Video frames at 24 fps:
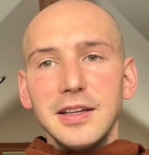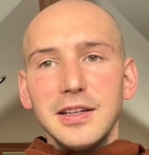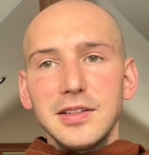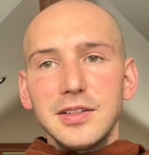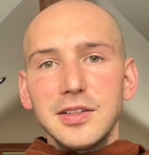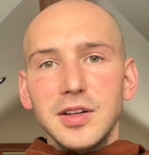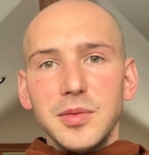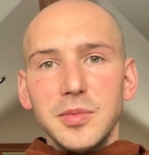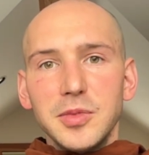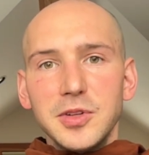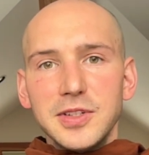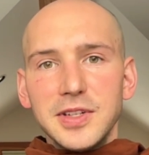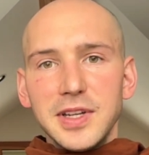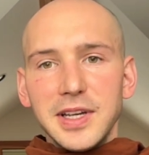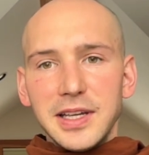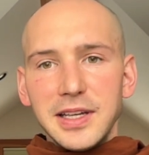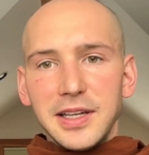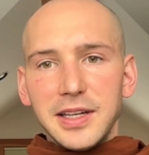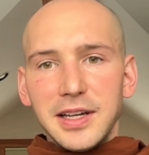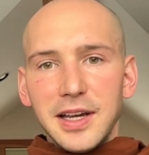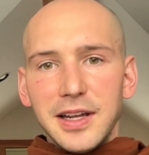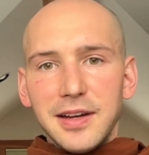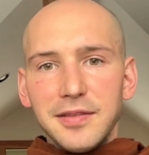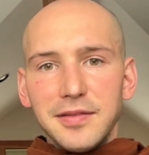It's almost like
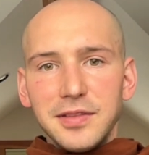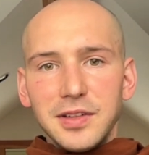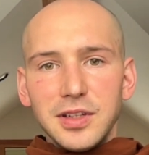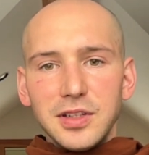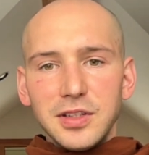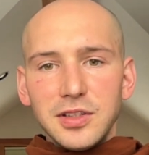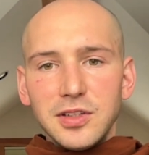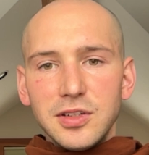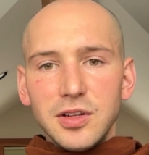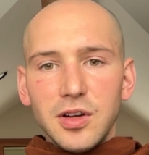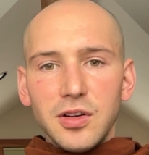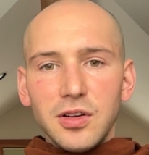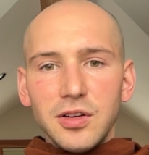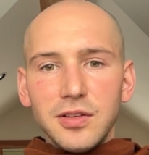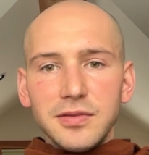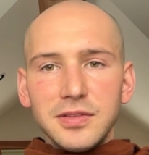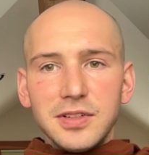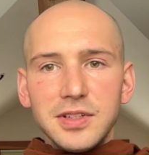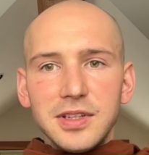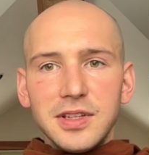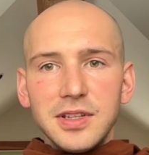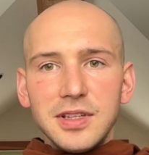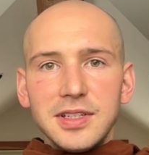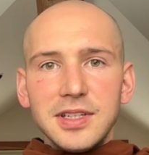it kind of
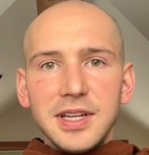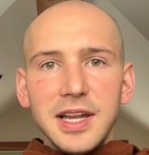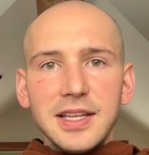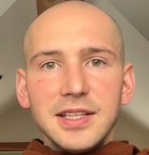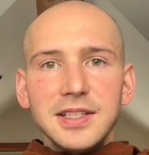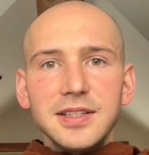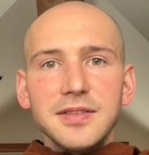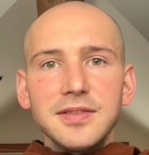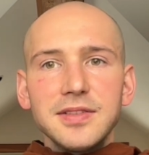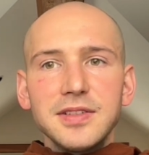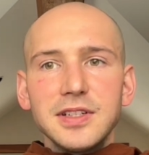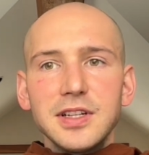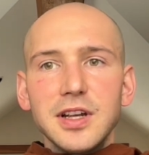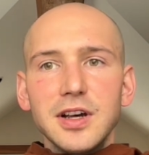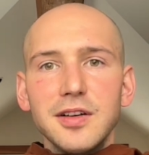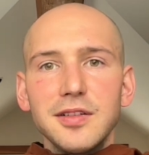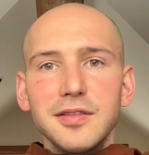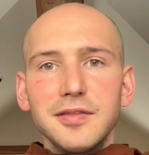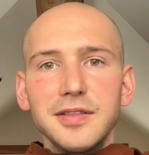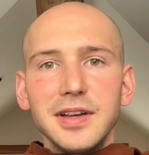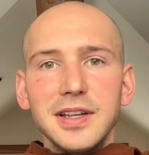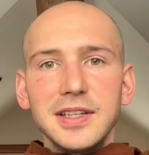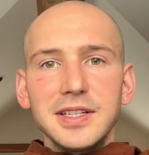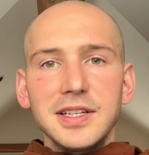dissolves the sense of
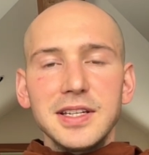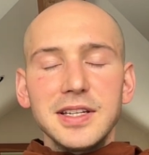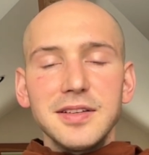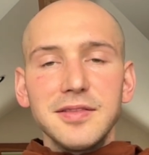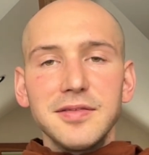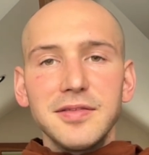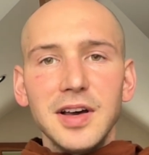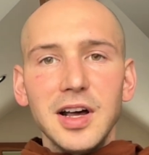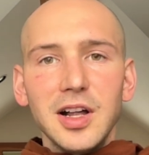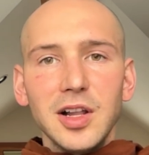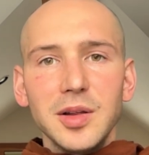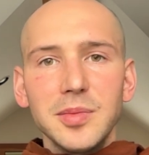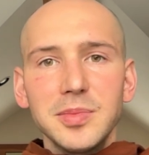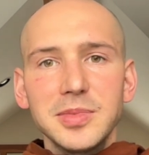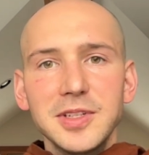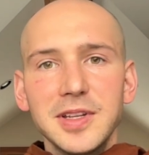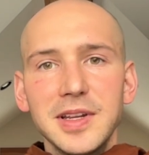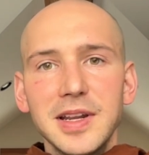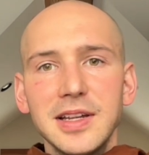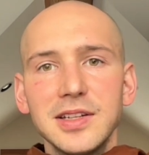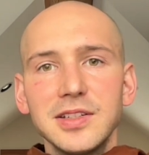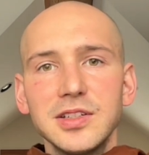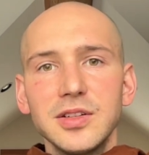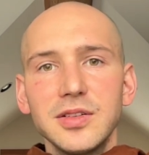self as it develops
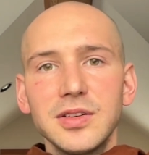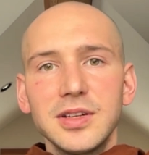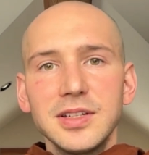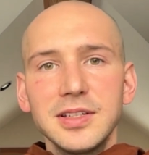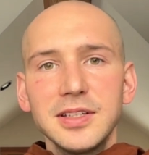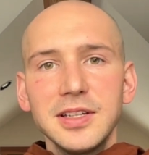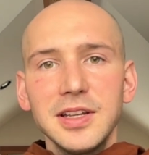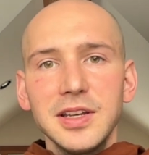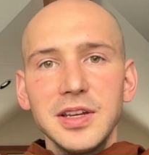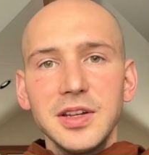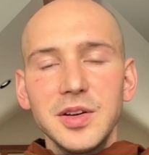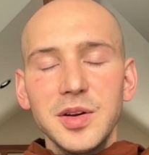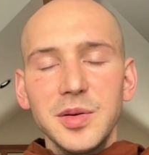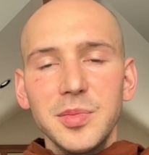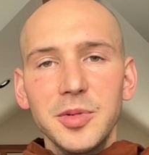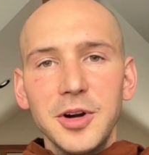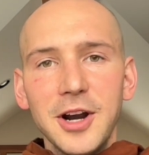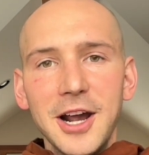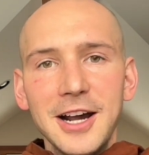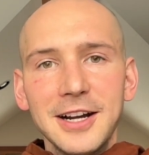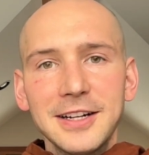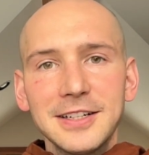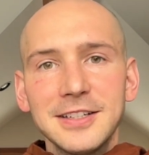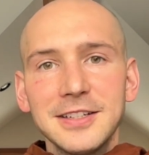and as you continue to
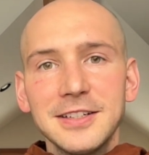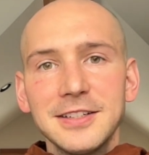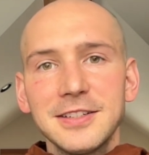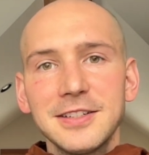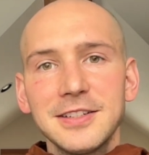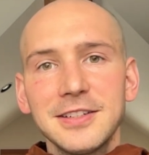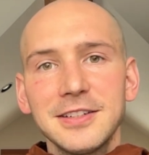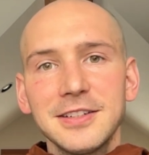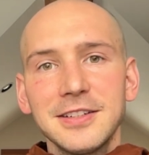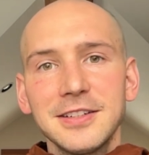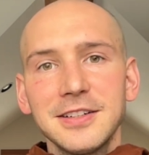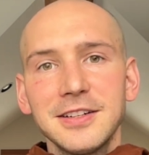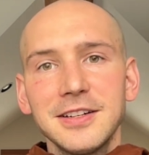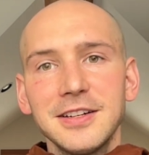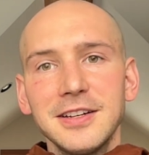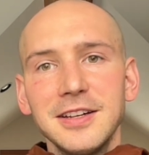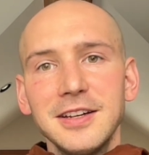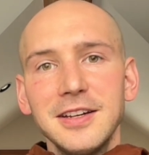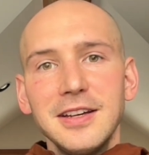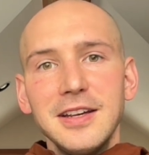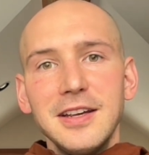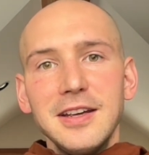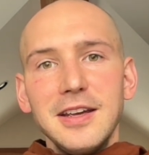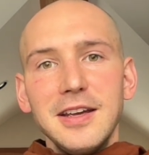practice.
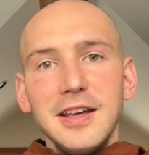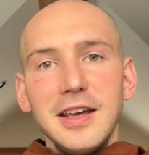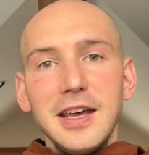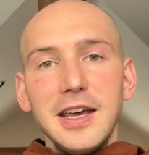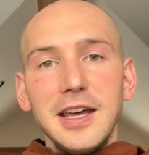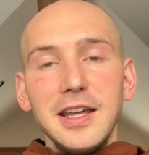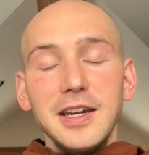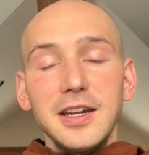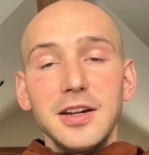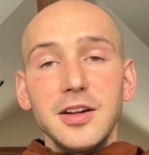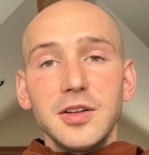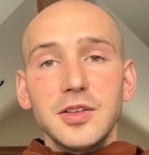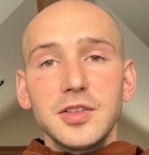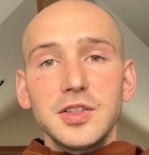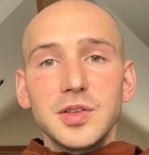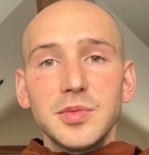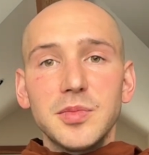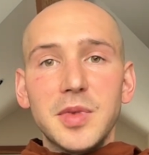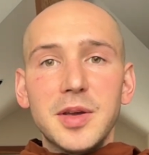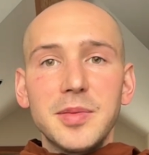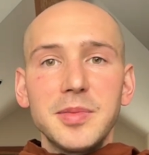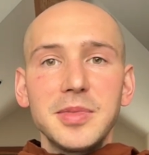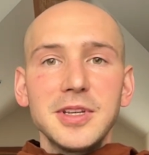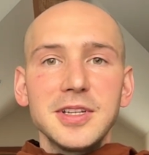And it also
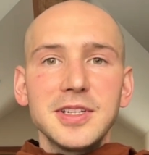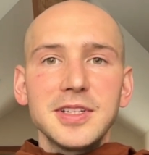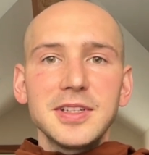might be a